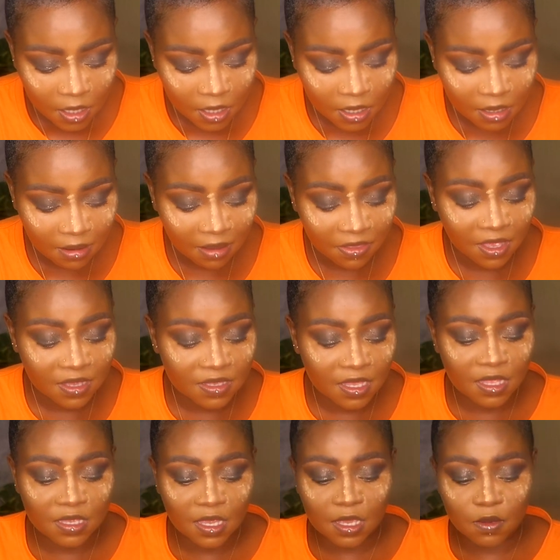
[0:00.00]
I think it's
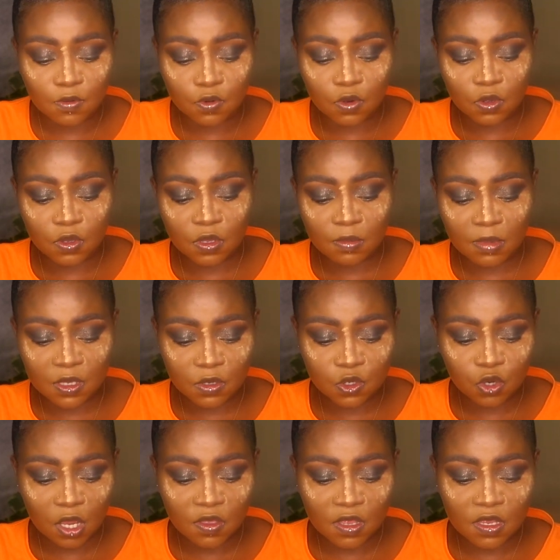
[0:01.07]
30 second rule. Must we
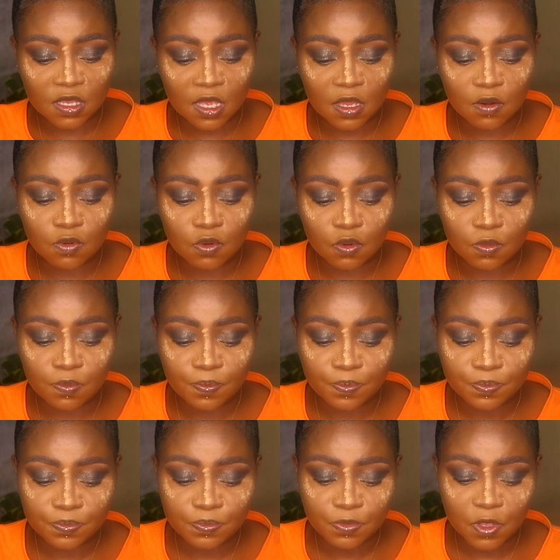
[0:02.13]
try 30 second rule?
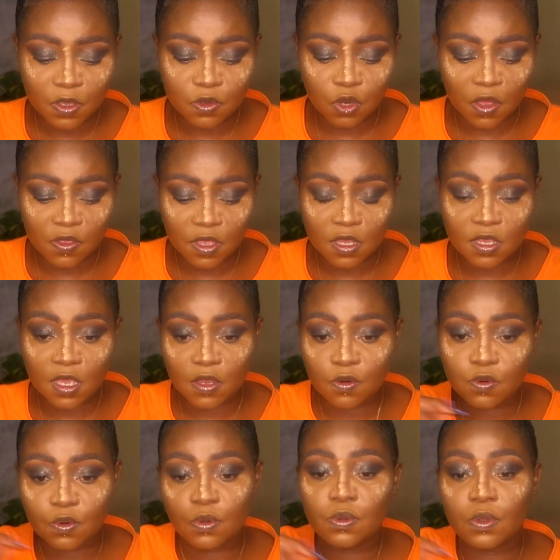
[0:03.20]
Let's try 30
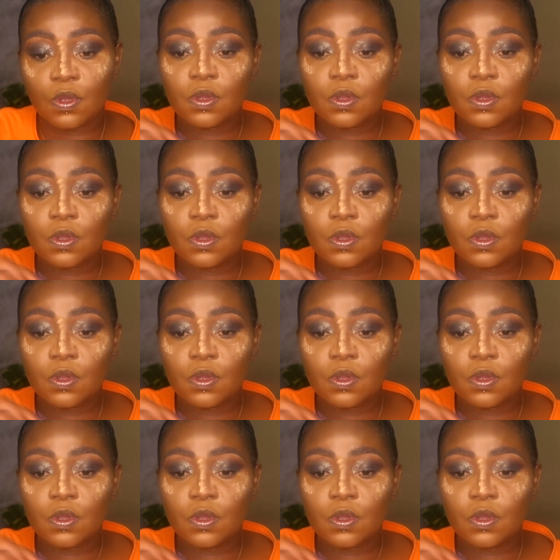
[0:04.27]
second rule.